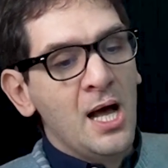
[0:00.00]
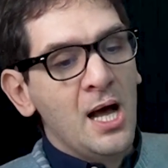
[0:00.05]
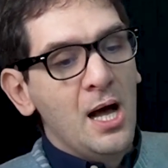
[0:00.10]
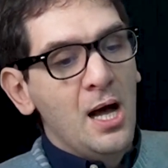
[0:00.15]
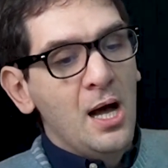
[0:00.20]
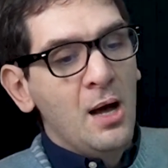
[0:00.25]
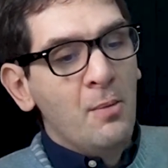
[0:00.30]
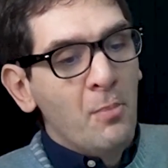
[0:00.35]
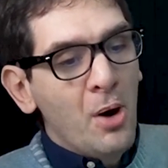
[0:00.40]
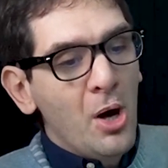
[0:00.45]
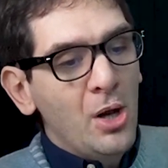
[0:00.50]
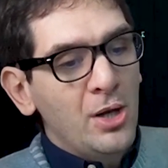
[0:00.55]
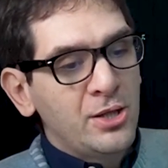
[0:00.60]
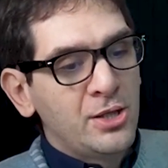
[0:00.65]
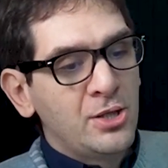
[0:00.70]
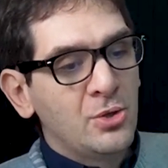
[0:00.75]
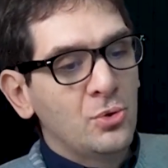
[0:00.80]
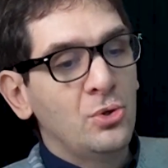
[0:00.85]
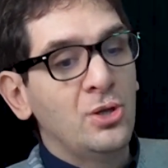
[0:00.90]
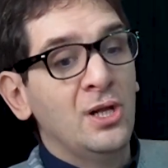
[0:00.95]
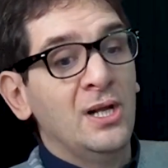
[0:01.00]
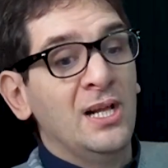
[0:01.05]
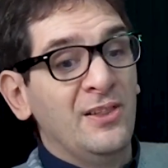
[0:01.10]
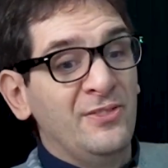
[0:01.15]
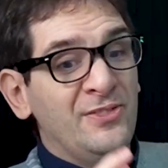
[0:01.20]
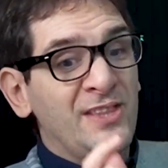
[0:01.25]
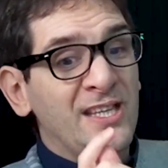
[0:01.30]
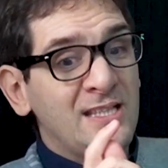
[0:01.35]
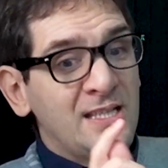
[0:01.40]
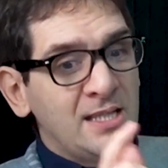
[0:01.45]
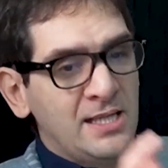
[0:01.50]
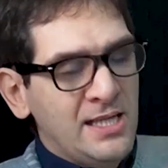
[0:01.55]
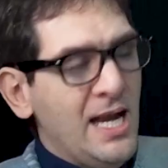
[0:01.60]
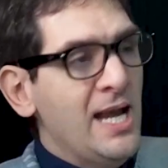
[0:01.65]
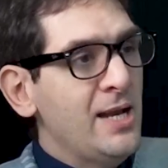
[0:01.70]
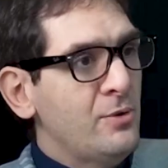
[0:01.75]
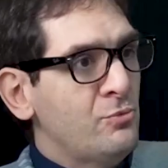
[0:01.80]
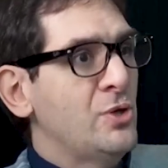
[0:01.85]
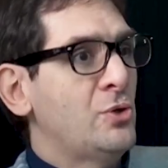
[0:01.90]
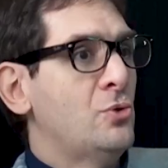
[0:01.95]
a molecule that
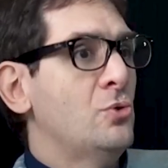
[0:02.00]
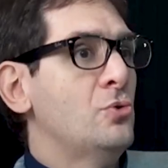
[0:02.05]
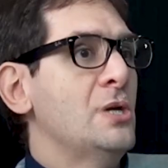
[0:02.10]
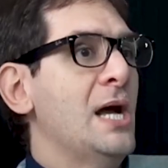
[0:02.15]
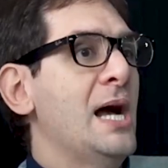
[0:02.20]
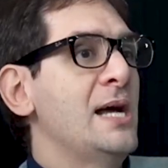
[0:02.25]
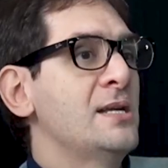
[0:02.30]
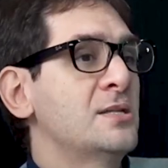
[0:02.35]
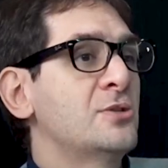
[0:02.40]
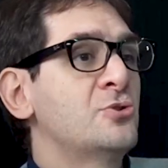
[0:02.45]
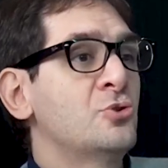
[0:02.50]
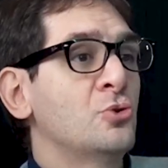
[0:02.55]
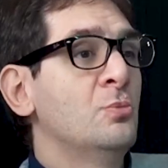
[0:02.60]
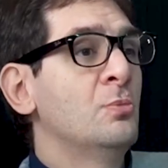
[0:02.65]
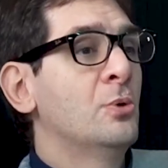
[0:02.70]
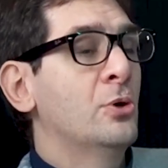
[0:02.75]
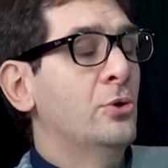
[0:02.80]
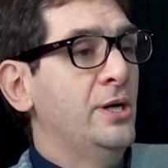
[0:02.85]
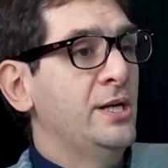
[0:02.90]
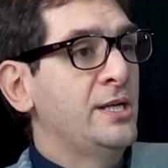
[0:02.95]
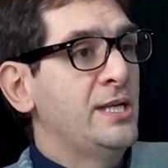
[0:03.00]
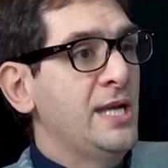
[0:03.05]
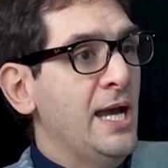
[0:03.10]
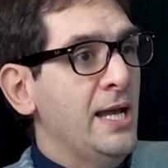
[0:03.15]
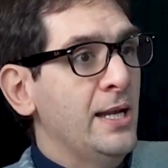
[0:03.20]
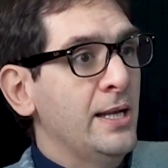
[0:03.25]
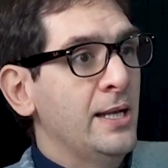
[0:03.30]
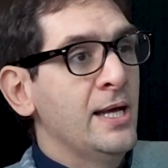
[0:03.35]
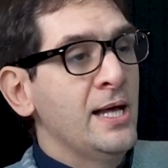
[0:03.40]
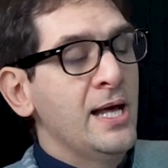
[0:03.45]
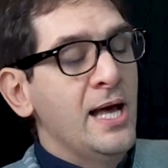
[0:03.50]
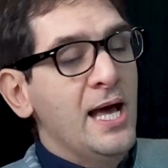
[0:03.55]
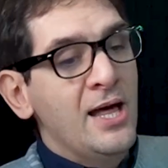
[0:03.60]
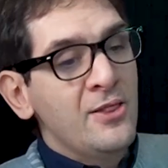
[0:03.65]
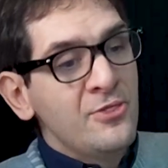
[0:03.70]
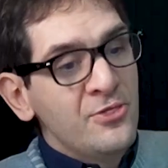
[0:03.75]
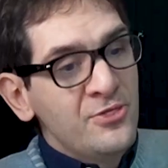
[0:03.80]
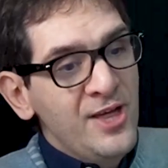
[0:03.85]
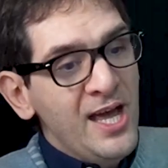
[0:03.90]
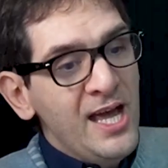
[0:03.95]
can recognize the tumor again.
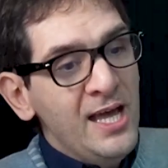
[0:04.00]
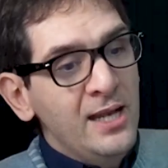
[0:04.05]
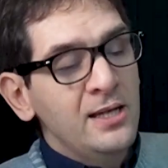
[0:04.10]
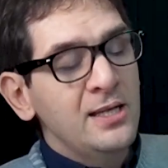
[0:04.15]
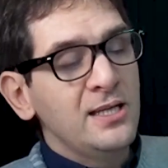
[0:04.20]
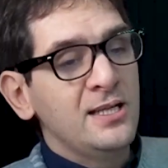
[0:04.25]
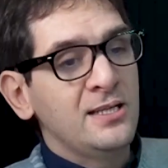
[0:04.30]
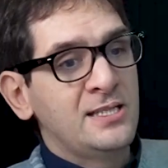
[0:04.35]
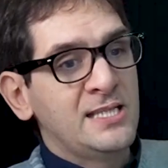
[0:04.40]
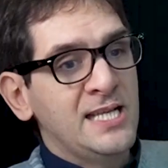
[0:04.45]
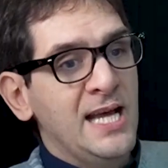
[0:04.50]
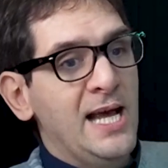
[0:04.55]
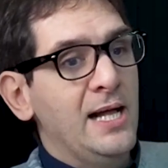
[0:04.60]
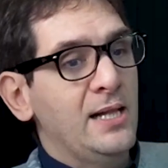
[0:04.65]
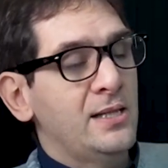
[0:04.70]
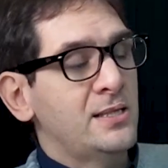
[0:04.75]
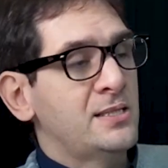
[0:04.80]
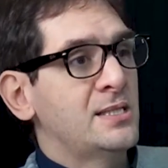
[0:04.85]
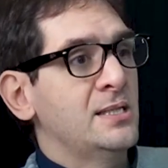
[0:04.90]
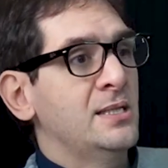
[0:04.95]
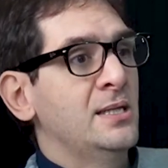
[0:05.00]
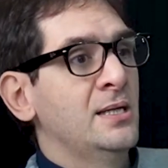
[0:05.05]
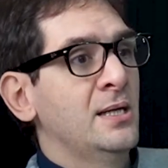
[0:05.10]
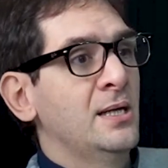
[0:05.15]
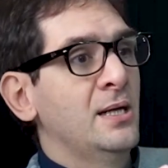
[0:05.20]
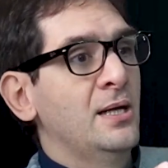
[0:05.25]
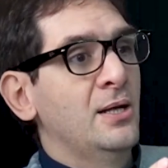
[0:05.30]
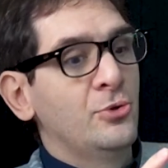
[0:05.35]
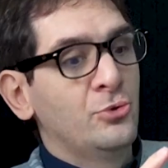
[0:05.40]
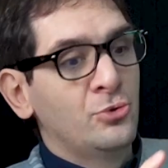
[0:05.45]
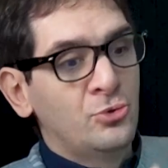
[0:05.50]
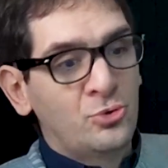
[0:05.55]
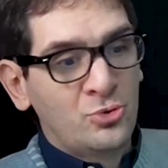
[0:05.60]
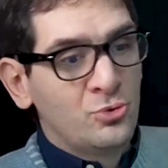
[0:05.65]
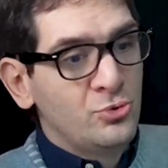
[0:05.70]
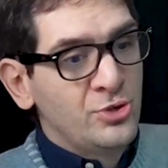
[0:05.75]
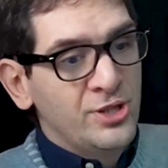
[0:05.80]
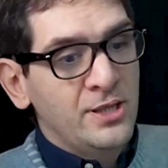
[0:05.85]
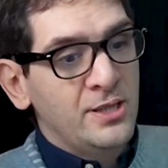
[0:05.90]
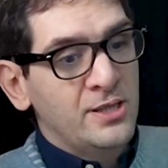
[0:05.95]
And then it tells to
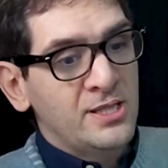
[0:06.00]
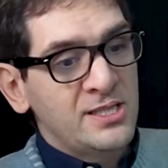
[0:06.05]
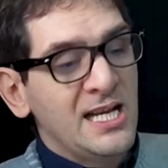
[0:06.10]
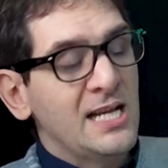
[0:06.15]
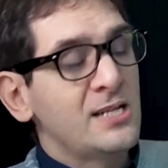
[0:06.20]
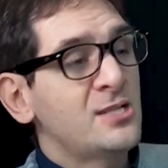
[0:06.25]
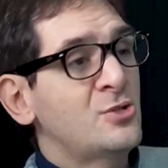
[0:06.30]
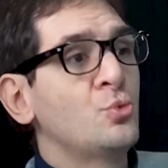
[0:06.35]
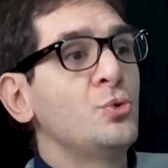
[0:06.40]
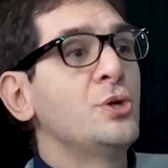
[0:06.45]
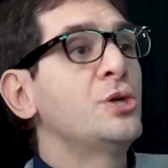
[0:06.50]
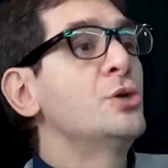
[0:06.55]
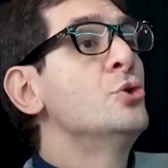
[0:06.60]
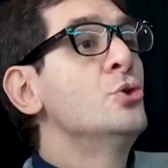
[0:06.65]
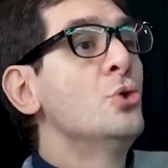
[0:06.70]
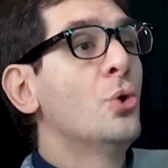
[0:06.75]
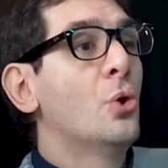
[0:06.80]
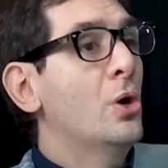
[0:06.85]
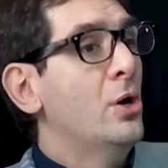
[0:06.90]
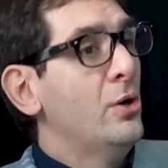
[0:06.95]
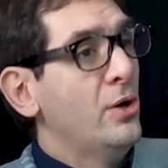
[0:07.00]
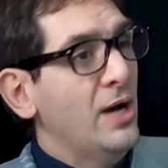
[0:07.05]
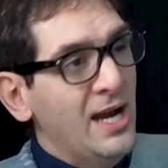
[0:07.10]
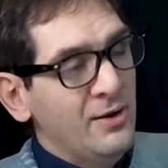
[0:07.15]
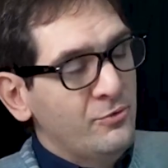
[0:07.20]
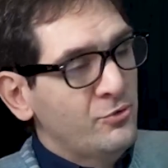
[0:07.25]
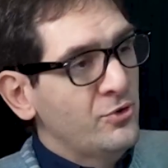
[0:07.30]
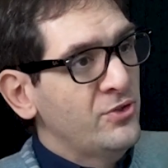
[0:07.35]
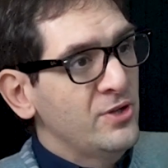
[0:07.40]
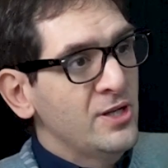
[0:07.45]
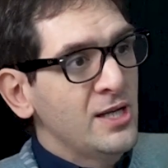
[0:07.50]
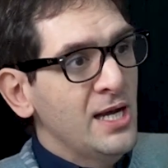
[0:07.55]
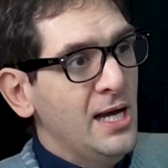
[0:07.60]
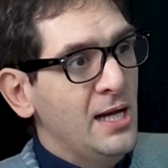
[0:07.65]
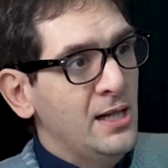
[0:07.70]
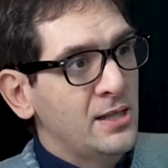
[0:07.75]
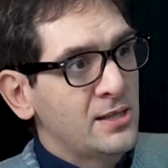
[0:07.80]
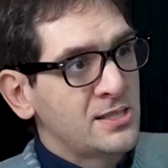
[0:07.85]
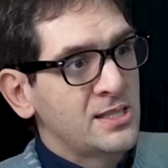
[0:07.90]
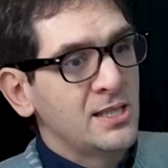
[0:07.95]
the cells to ignore everything
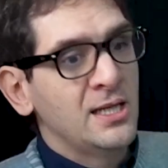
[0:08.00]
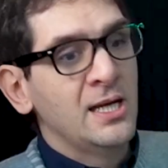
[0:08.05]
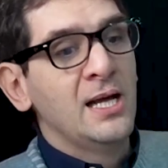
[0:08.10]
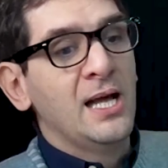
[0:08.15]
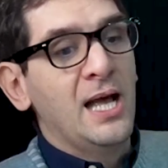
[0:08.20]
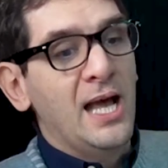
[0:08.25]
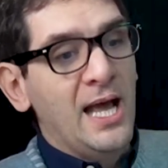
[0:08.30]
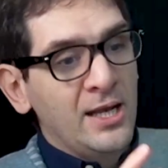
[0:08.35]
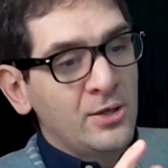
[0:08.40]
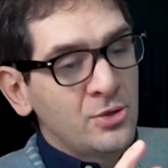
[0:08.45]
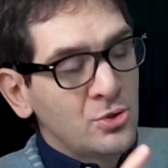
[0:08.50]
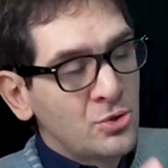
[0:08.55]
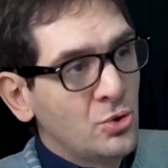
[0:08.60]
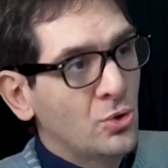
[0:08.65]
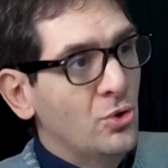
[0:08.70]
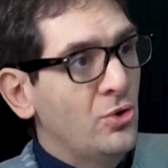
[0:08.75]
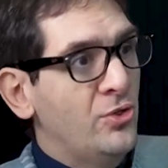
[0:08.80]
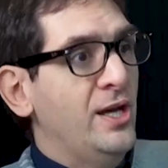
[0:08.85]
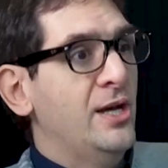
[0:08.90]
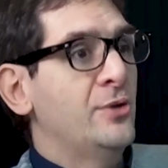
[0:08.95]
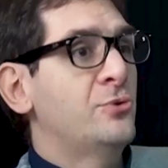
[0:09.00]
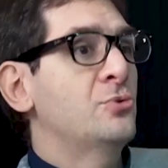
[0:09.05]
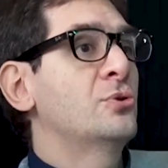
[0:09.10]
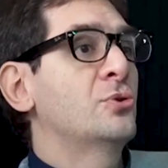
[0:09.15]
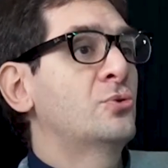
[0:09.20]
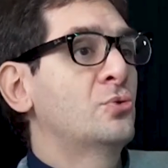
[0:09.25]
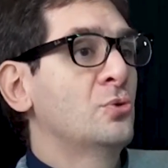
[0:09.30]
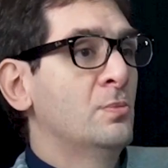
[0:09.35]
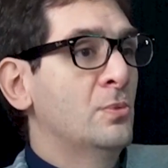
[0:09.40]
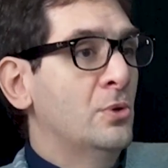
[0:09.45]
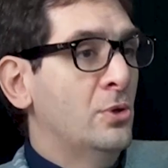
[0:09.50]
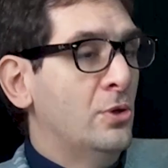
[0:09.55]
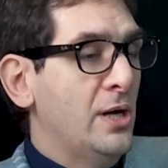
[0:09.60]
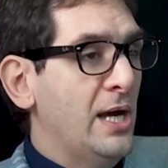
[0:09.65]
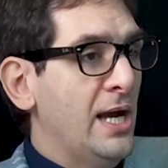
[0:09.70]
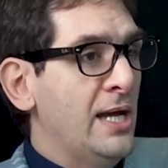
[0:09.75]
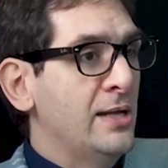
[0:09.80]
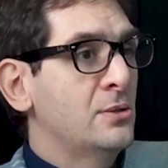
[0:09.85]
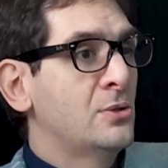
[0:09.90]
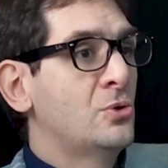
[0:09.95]
else and go there to the tumor
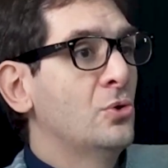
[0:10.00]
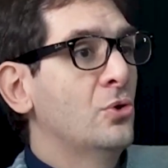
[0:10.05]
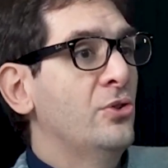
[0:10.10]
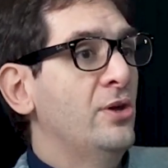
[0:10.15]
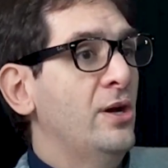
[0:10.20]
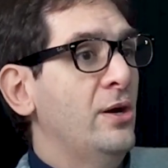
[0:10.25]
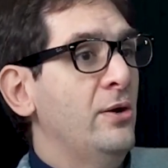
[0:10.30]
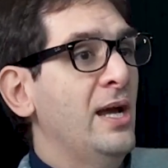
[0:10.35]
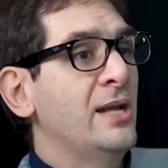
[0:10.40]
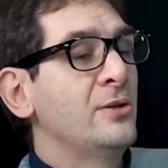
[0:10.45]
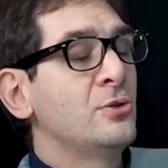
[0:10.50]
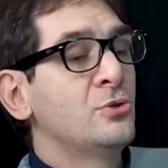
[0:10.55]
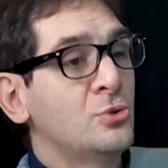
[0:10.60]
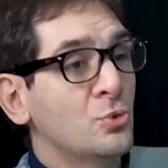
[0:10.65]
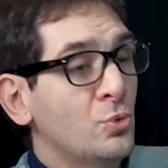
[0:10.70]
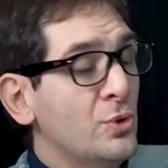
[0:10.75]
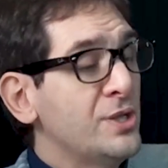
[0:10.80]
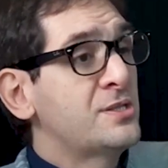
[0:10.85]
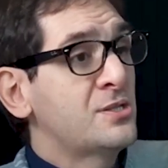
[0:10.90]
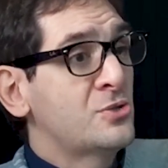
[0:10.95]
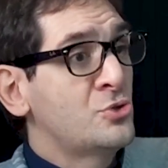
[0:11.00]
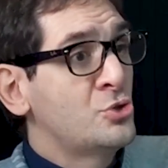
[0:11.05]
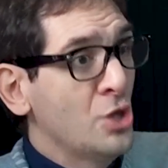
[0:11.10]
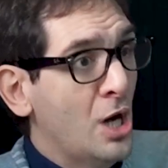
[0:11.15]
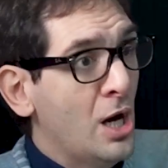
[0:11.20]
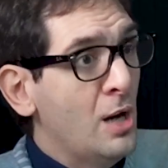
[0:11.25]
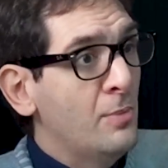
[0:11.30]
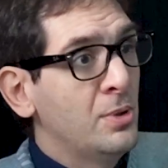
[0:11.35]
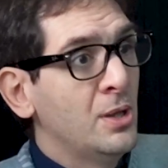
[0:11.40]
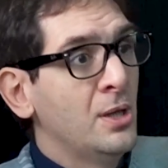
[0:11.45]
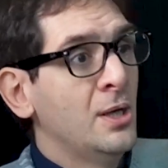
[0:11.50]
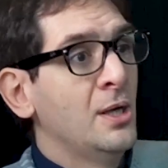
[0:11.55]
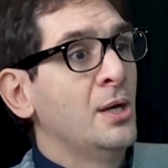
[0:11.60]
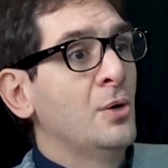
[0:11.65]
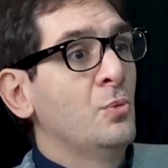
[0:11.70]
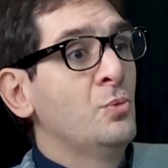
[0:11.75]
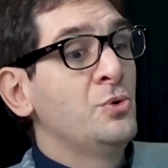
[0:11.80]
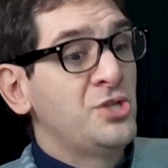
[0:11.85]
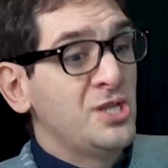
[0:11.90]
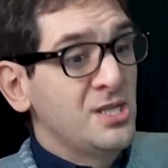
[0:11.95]
and go there and do its job,
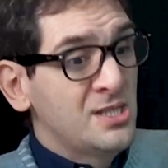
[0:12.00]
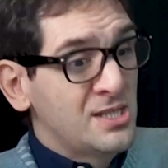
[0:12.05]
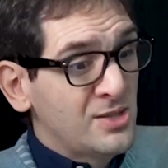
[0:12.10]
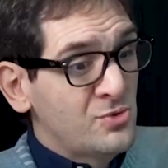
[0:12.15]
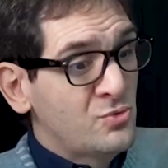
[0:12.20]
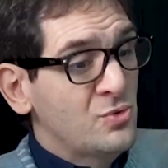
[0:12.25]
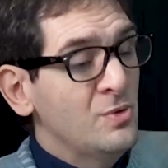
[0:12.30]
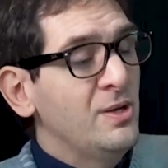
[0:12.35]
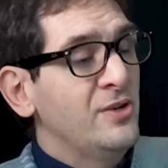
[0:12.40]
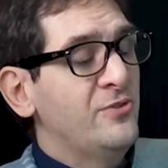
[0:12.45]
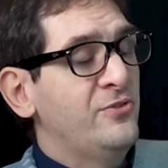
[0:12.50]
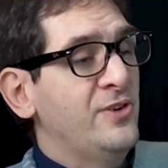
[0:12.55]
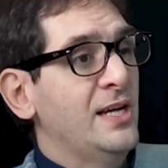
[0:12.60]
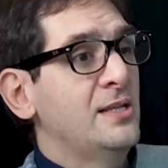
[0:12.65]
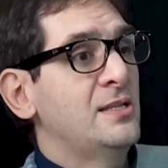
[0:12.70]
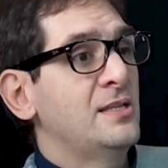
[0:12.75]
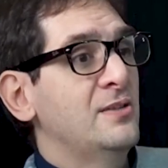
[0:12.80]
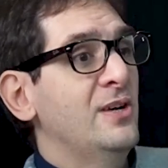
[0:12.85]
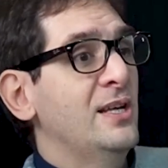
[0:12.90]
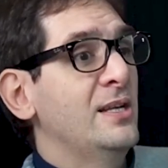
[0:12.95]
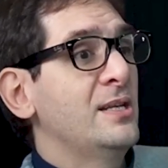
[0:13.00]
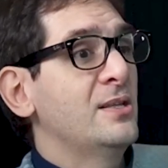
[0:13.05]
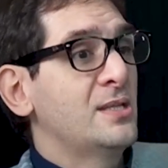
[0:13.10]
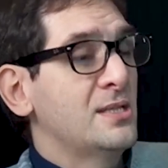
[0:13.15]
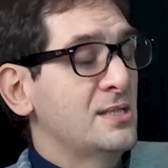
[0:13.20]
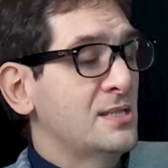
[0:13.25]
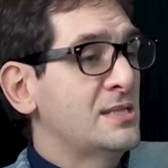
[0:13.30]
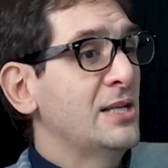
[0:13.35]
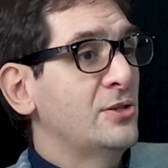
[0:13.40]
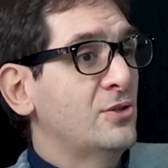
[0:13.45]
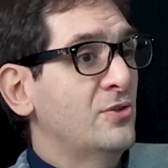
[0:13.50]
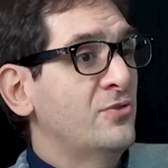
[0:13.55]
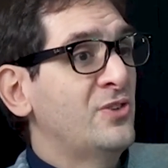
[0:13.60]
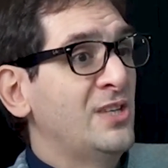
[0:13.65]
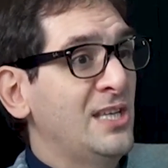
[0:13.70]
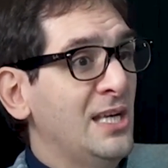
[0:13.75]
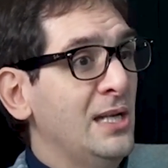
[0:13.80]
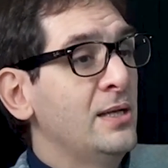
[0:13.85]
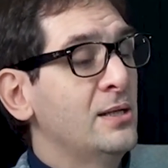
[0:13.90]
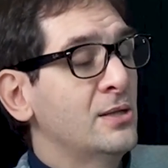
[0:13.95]
which is extremely effective, and it is that of
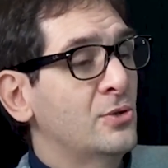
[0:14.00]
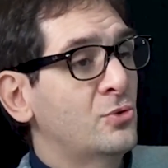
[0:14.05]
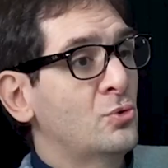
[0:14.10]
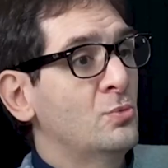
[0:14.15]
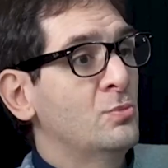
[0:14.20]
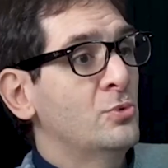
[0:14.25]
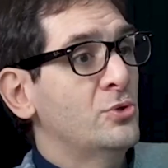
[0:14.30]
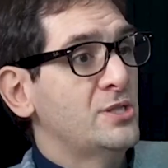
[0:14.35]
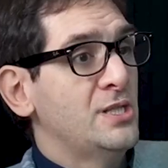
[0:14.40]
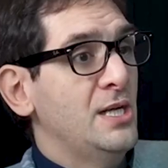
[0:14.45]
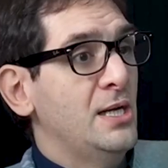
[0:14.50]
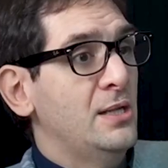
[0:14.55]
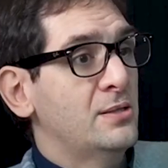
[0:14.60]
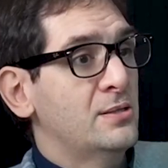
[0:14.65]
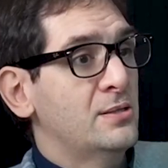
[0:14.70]
killing the tumor cells.